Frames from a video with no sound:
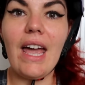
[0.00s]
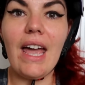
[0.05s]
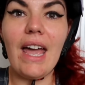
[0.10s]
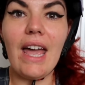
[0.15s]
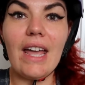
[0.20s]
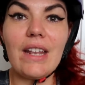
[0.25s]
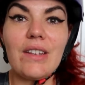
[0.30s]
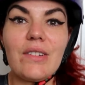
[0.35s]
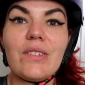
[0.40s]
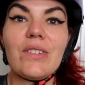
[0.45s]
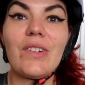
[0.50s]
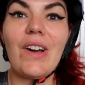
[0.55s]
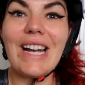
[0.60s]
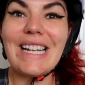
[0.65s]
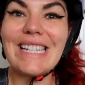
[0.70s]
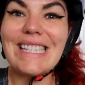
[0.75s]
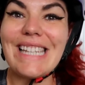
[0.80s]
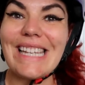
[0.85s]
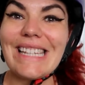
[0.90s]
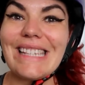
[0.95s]
and you're
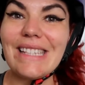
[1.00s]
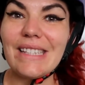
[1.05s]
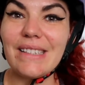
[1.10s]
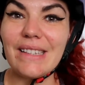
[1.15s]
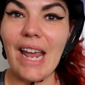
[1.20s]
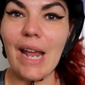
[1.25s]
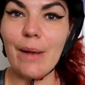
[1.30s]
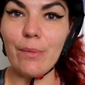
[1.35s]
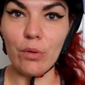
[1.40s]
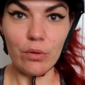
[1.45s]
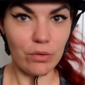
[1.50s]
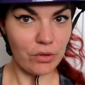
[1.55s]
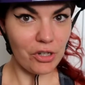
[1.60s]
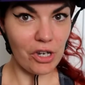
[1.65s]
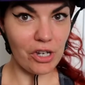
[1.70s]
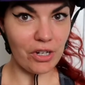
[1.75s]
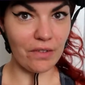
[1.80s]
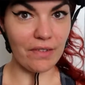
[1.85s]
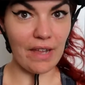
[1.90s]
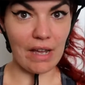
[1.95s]
nice and stable.
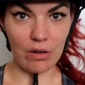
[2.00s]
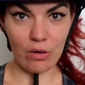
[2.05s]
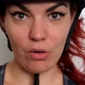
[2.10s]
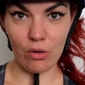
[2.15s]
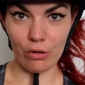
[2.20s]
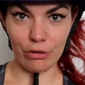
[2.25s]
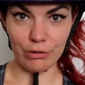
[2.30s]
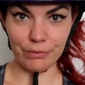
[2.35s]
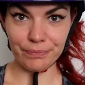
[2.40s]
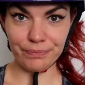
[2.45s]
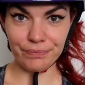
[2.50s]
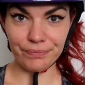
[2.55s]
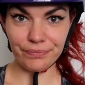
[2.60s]
Turn on that core.